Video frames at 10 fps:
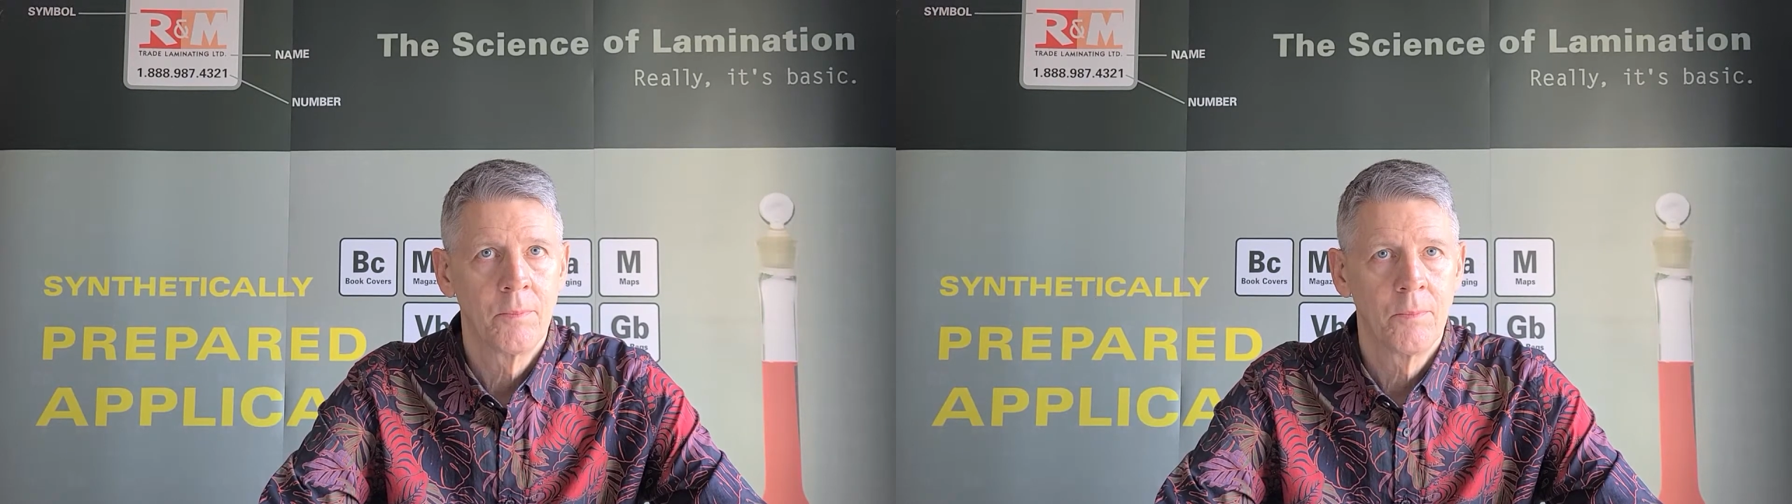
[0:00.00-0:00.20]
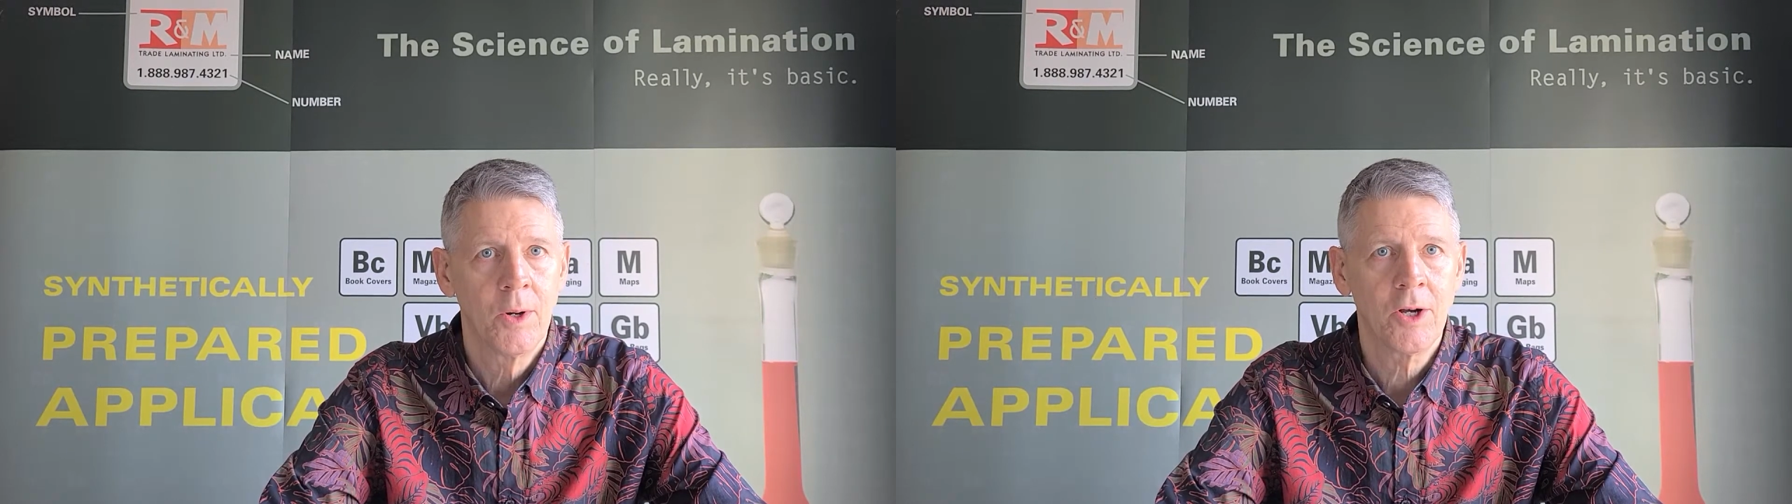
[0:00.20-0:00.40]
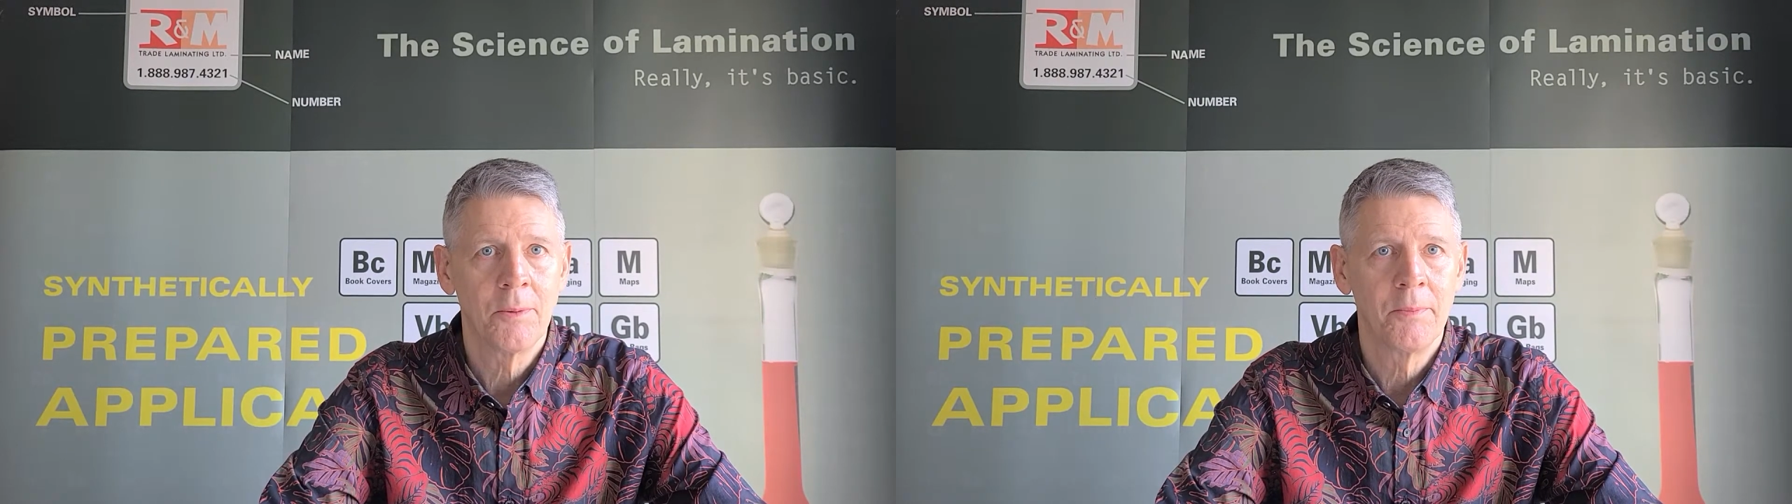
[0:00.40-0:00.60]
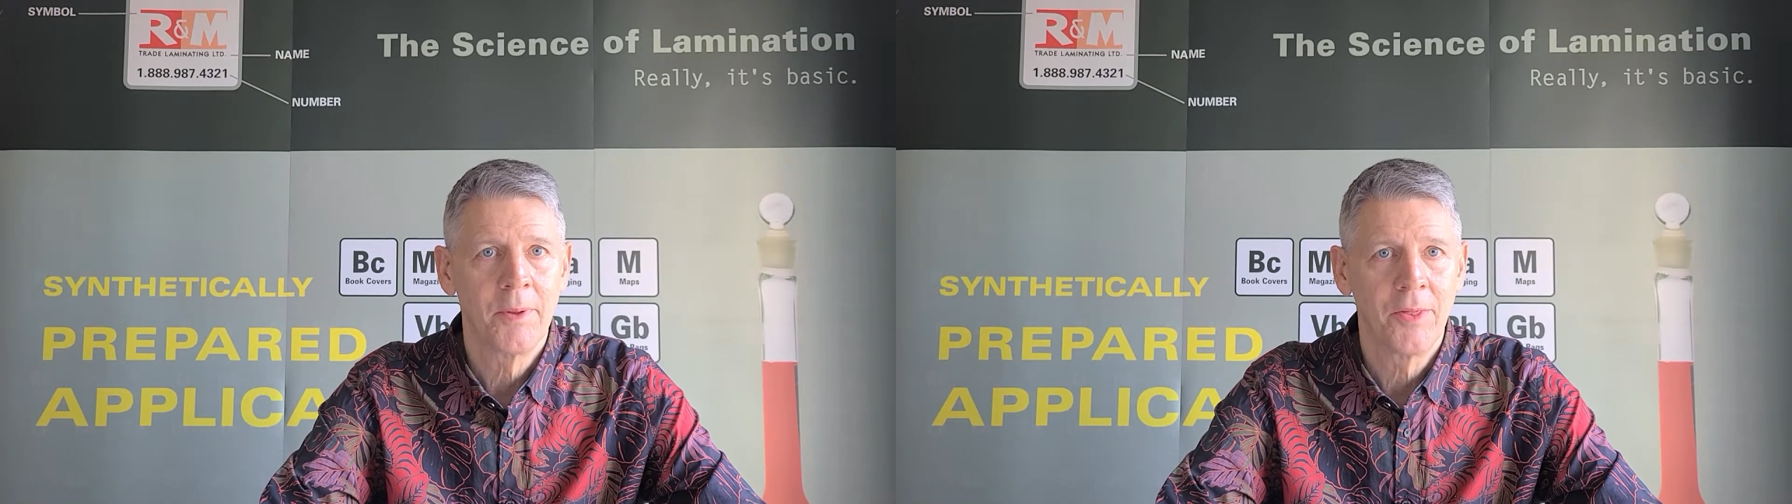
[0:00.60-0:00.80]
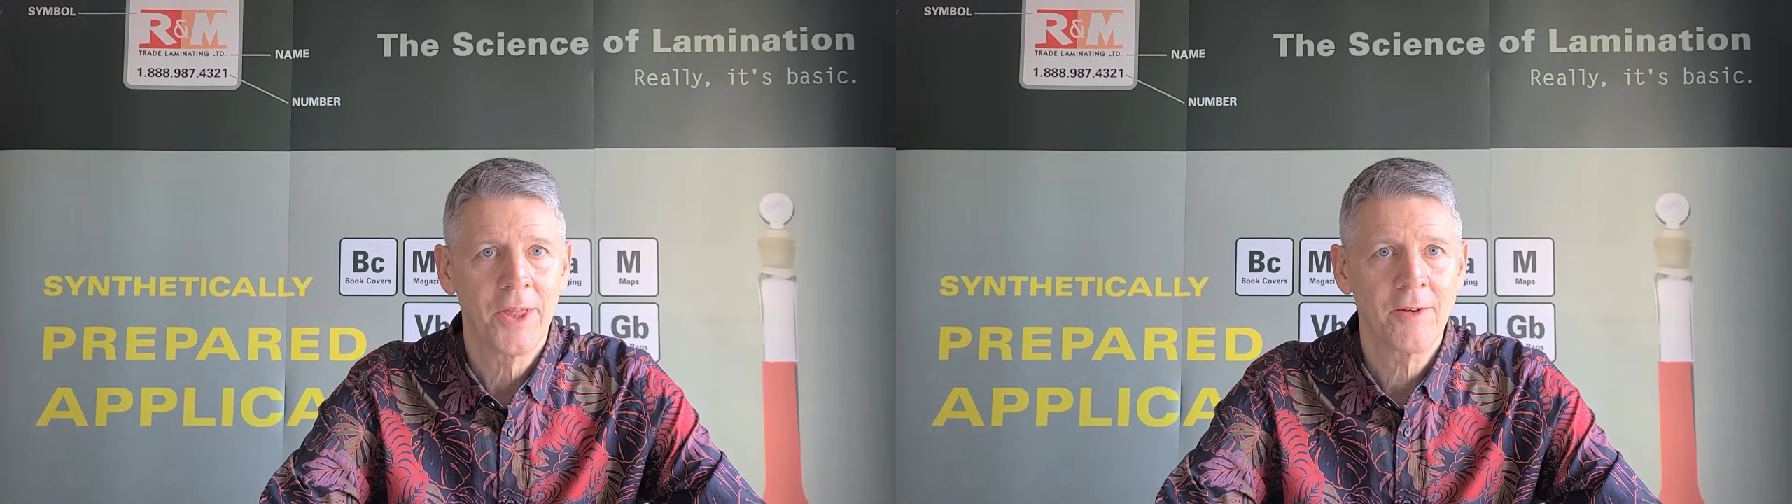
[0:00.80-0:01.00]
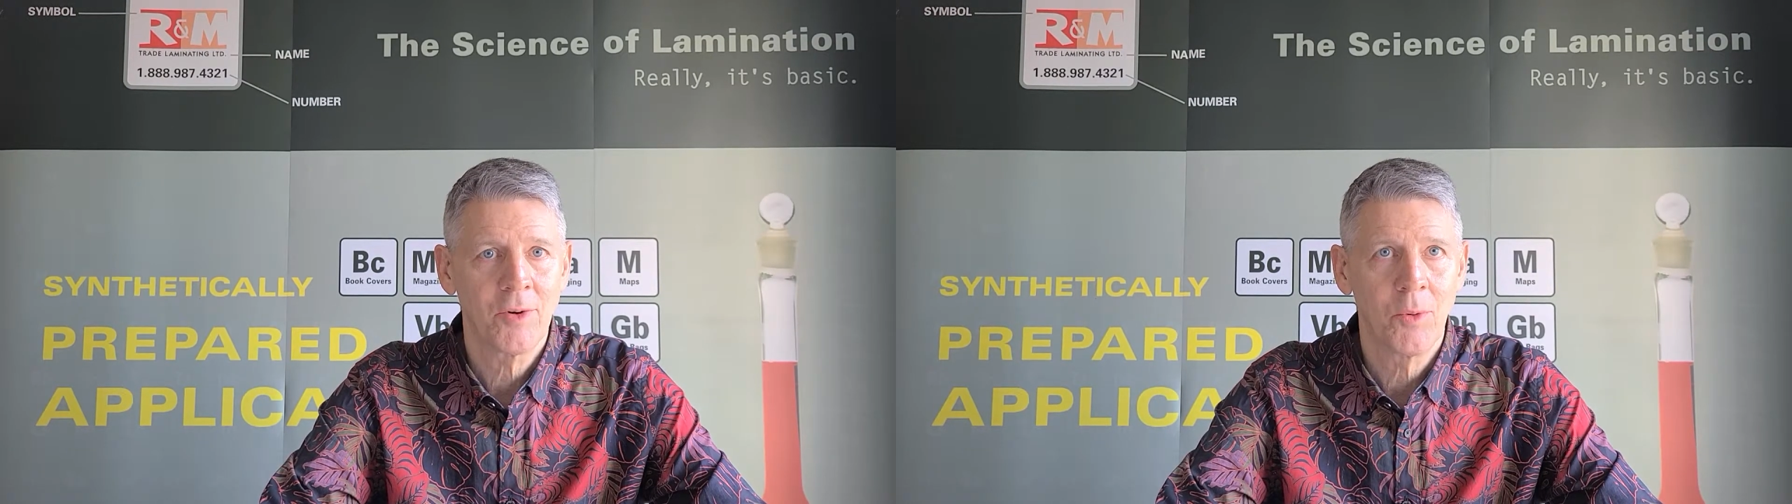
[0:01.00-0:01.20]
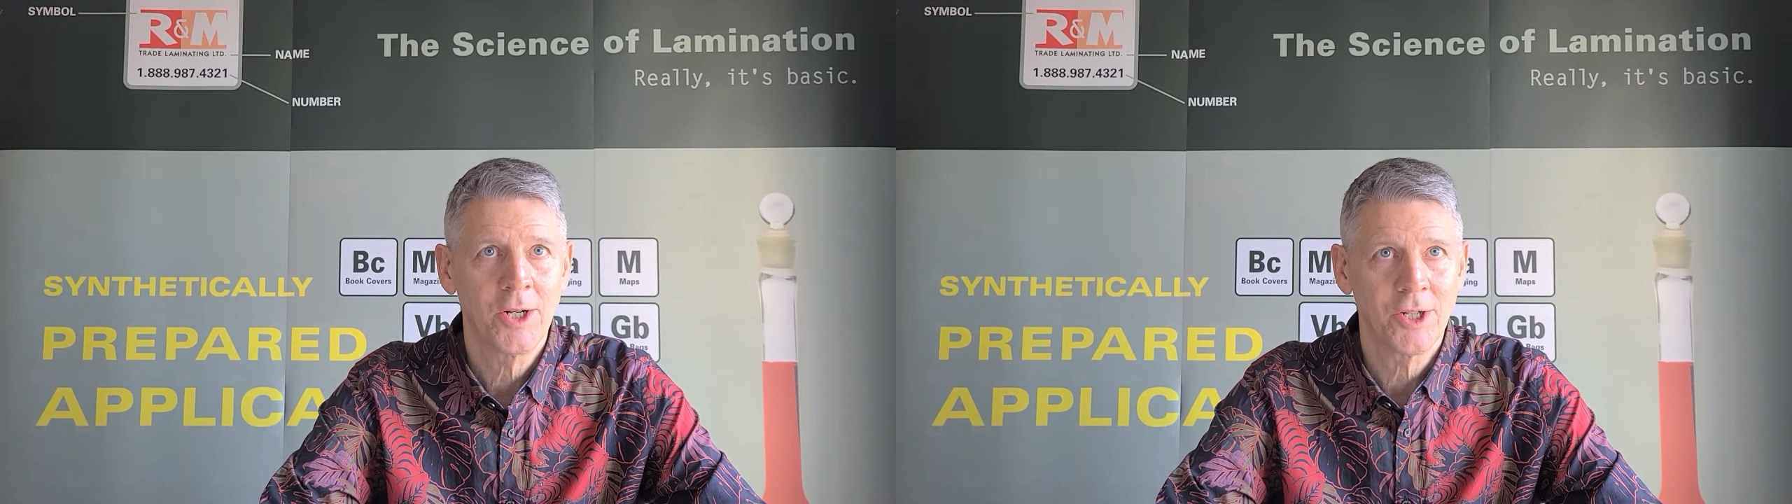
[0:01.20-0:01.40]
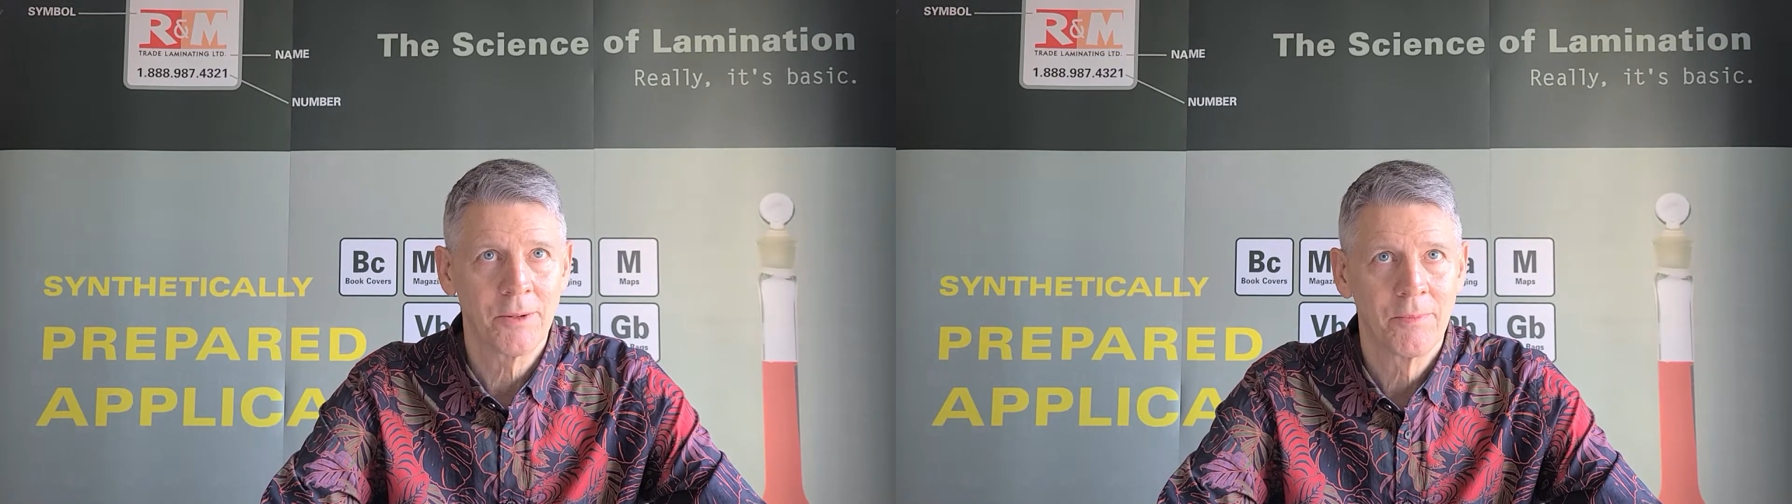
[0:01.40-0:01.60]
Welcome, and thanks for
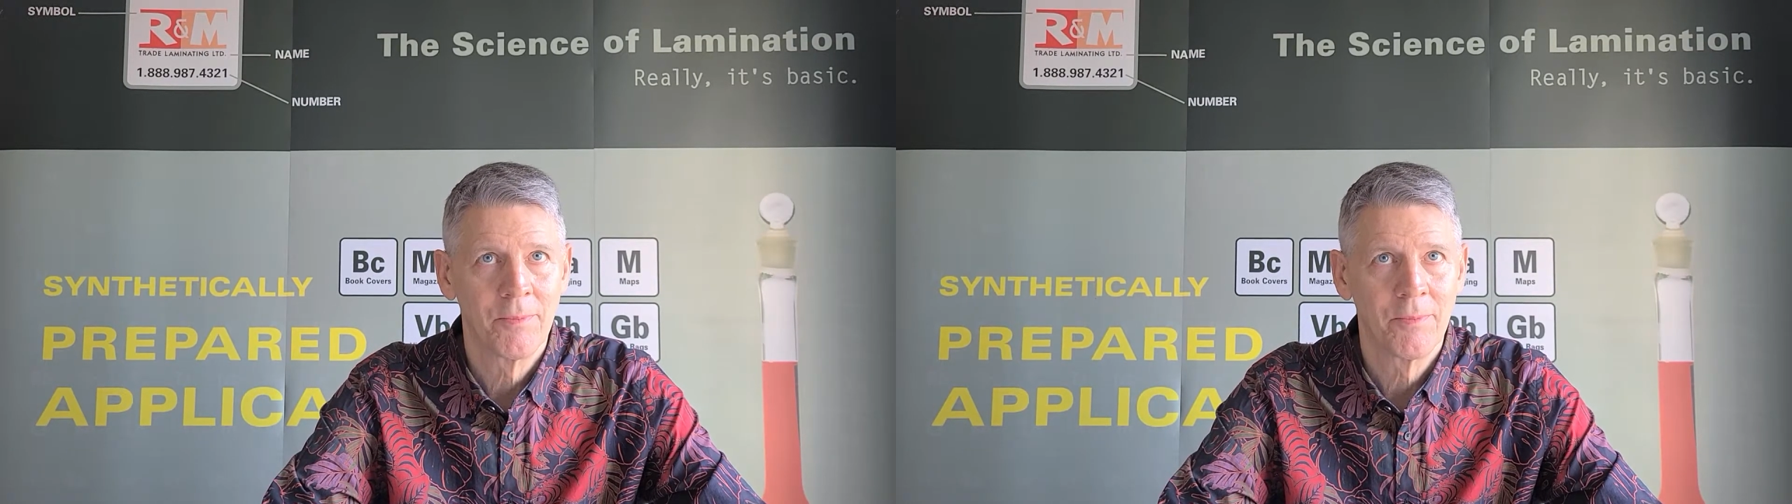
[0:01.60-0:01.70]
watching.